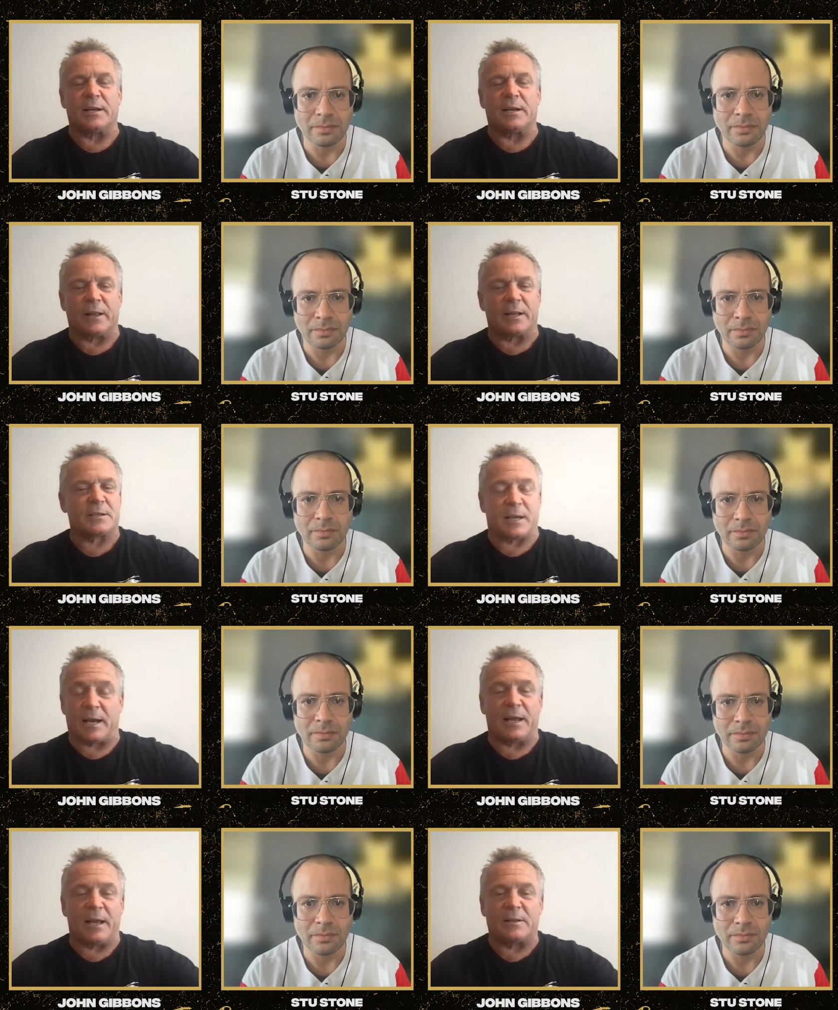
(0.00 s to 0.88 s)
Speaker 1: you know that's
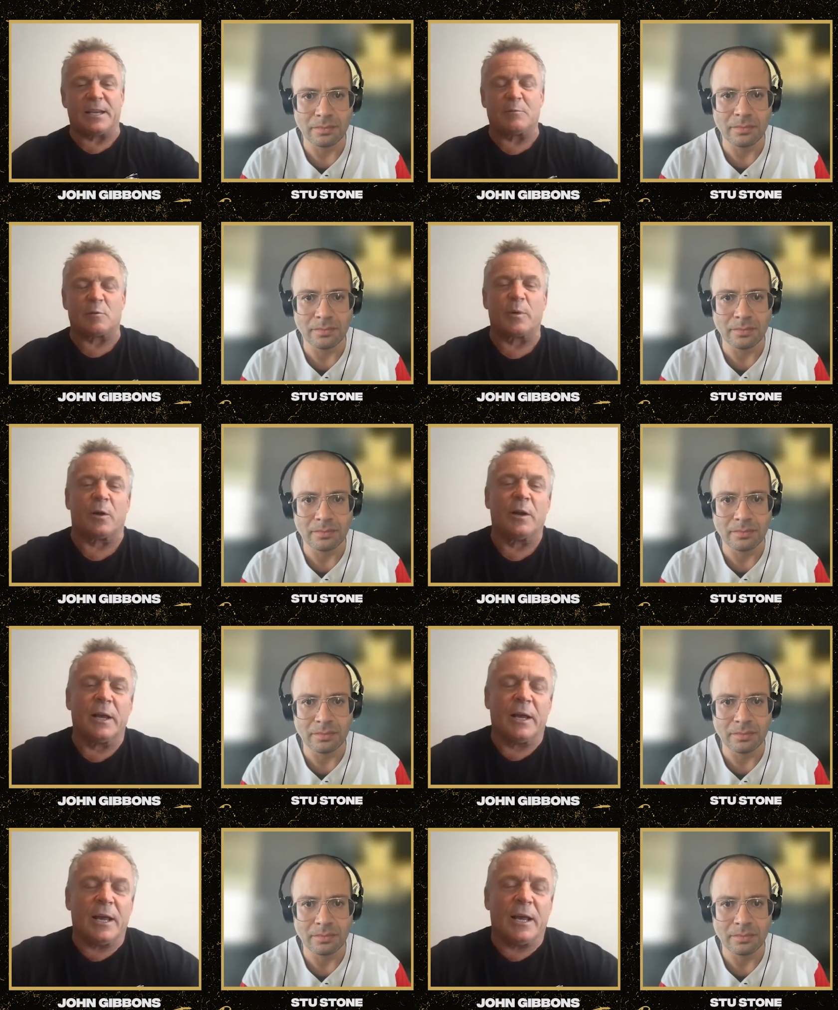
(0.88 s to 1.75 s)
kind of how teams are built
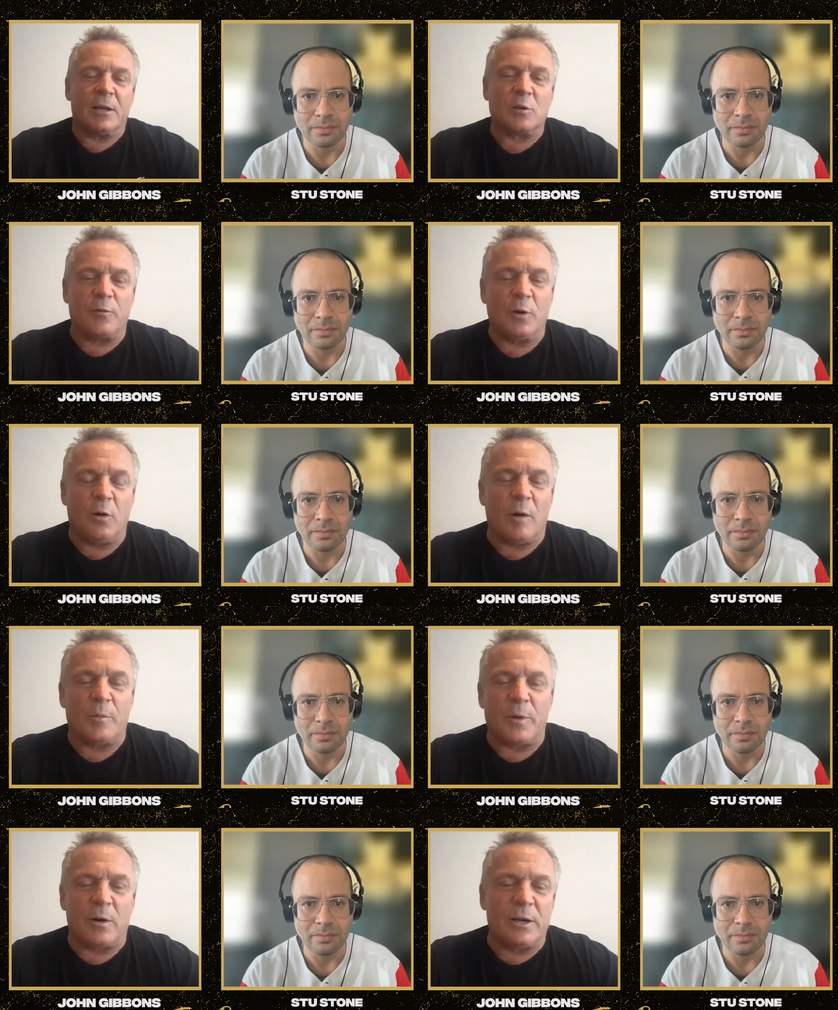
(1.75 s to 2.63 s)
so if you go
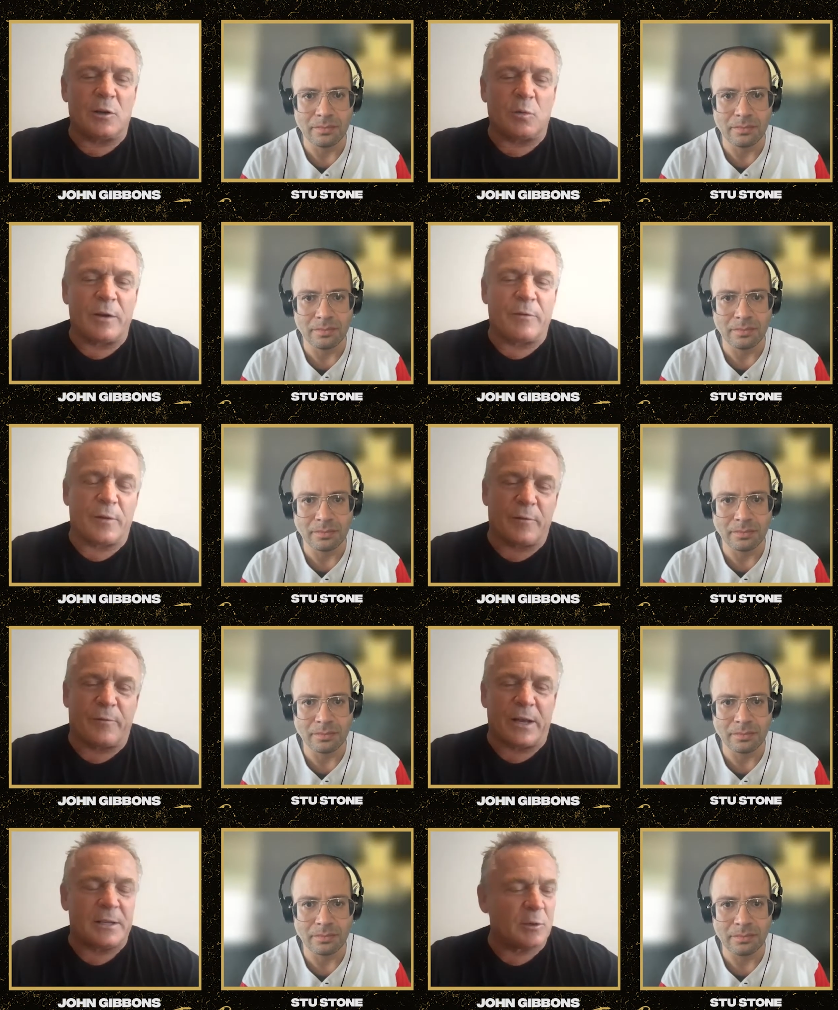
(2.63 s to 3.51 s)
up there and you swing for the
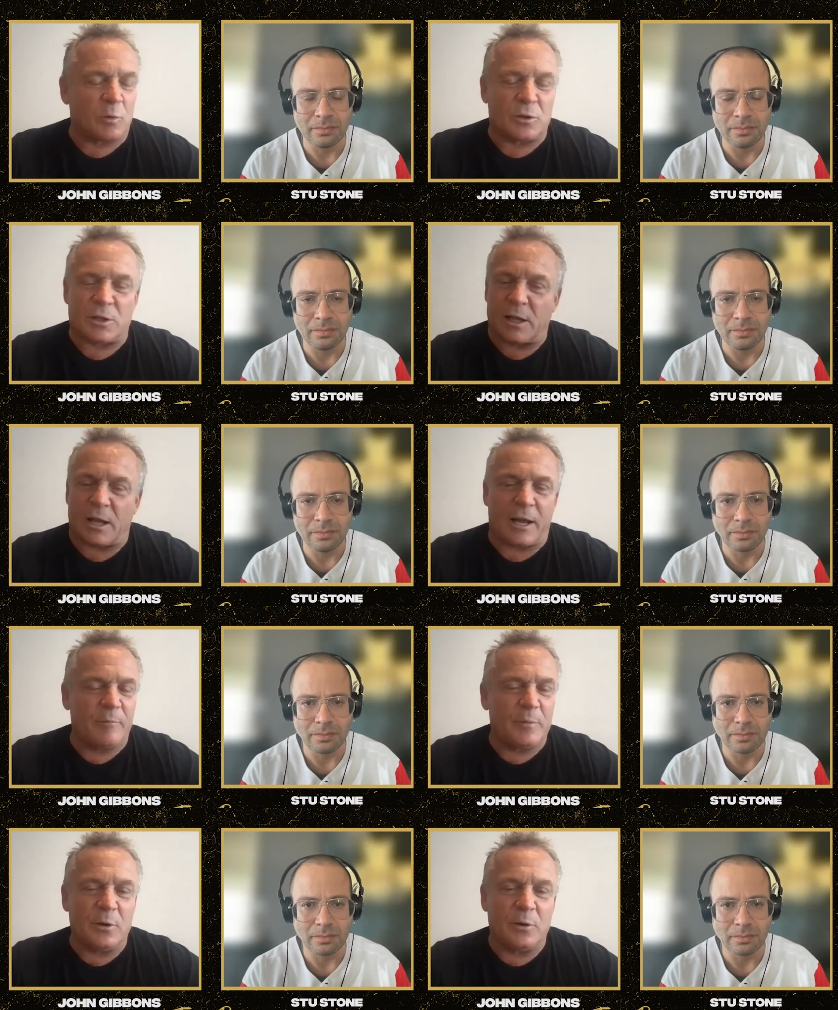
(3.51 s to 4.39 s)
fences which a lot of
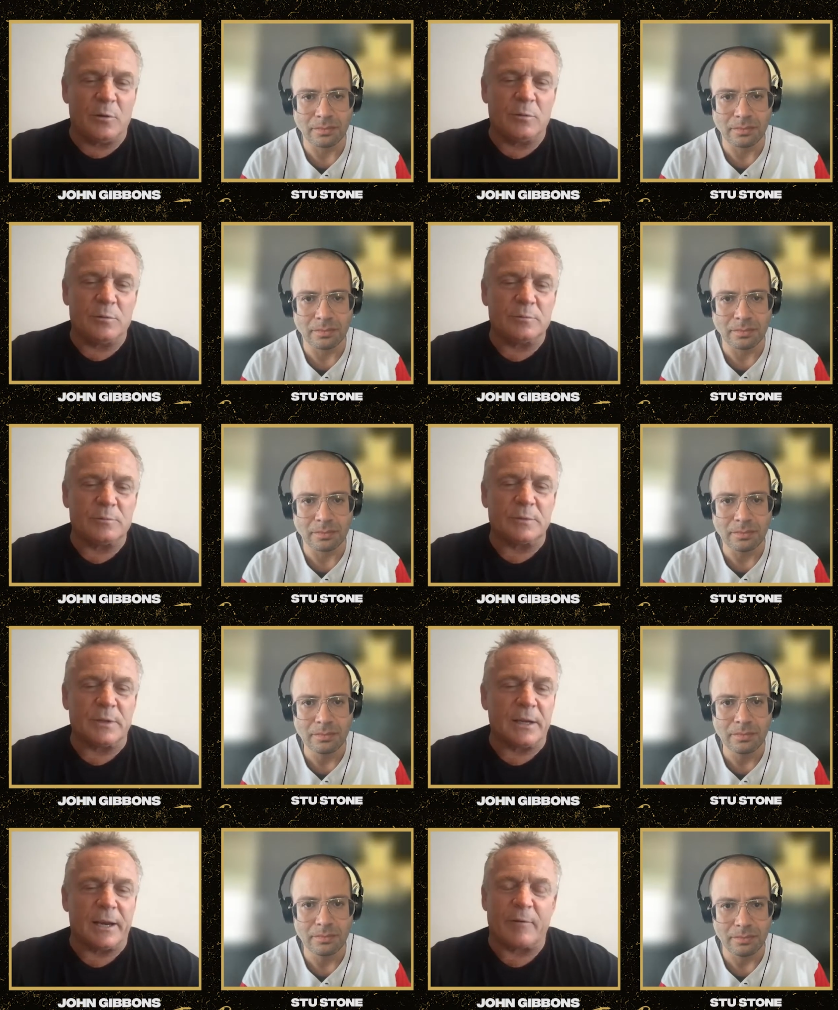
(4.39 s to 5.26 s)
them do
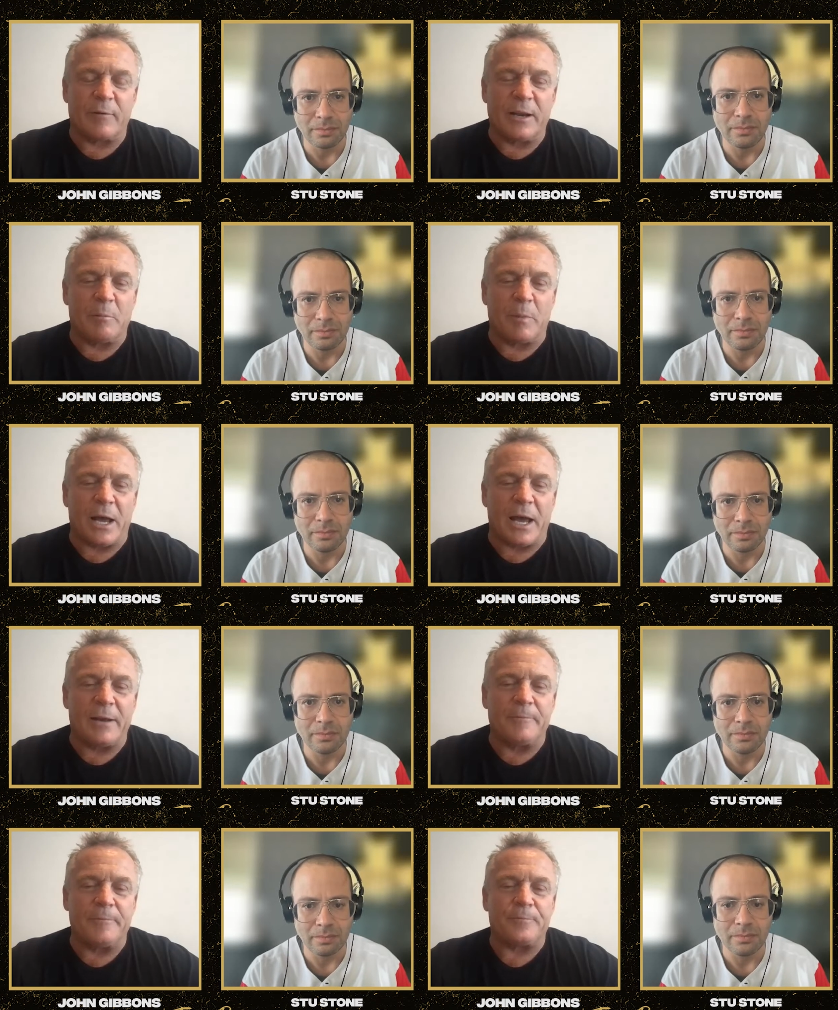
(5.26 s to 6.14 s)
every at
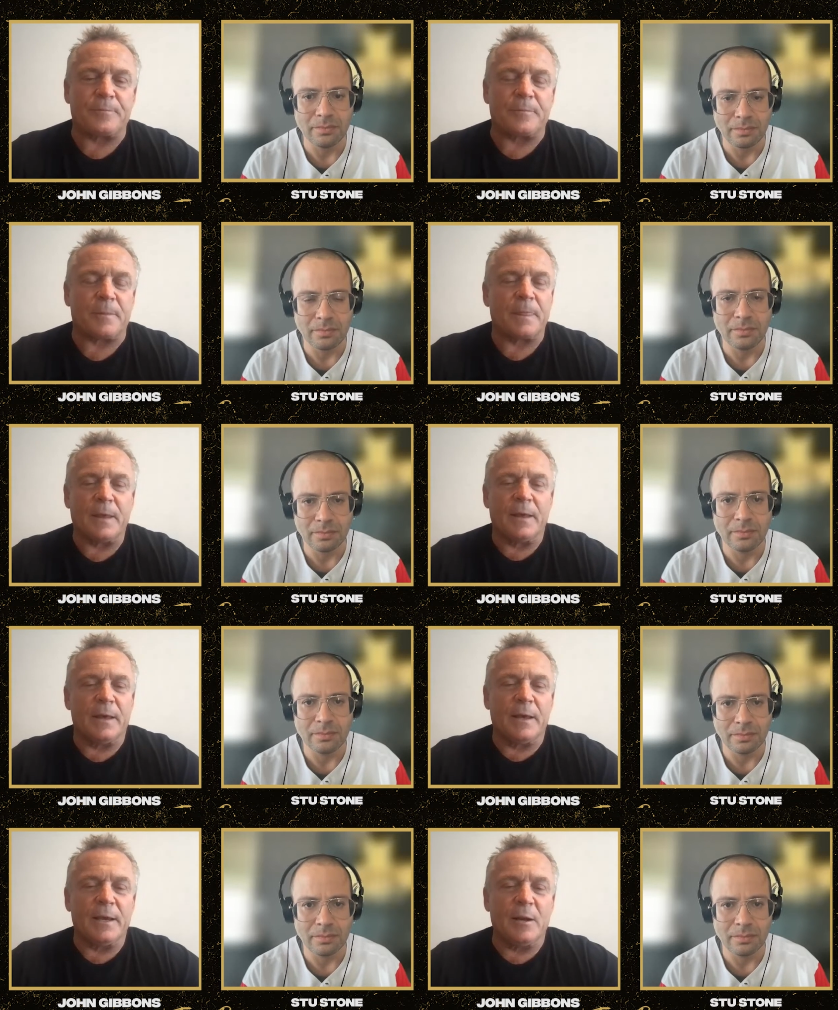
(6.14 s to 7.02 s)
bat
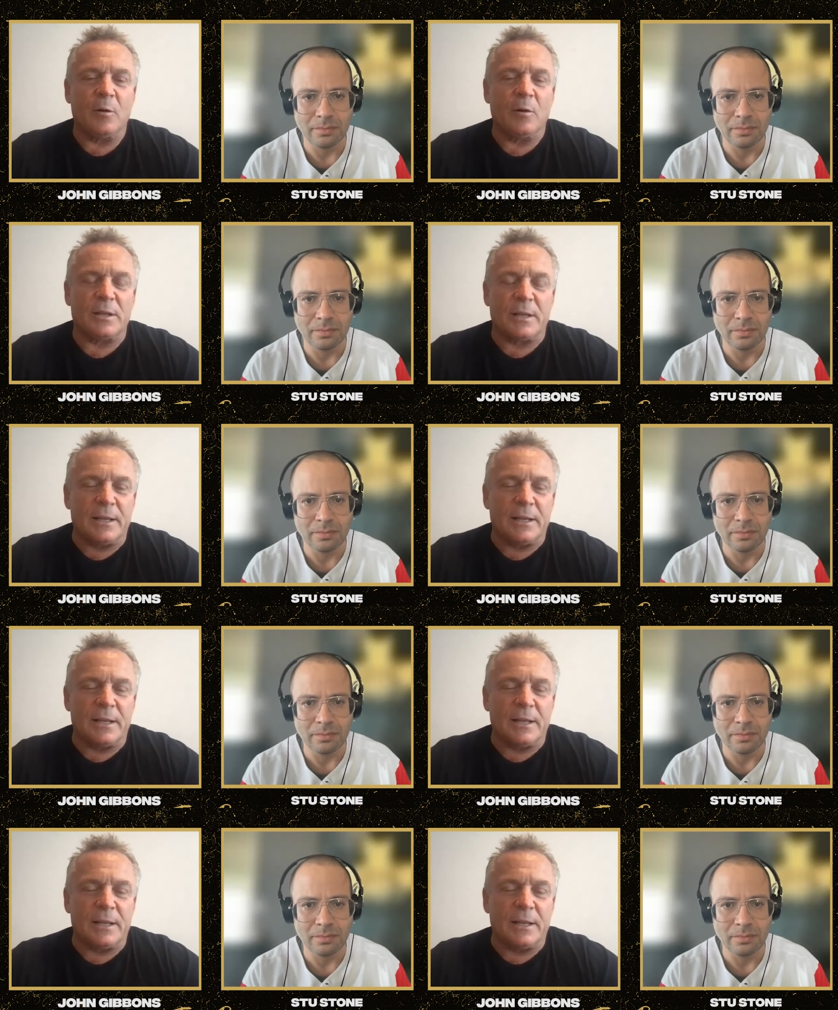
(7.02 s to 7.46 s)
you know it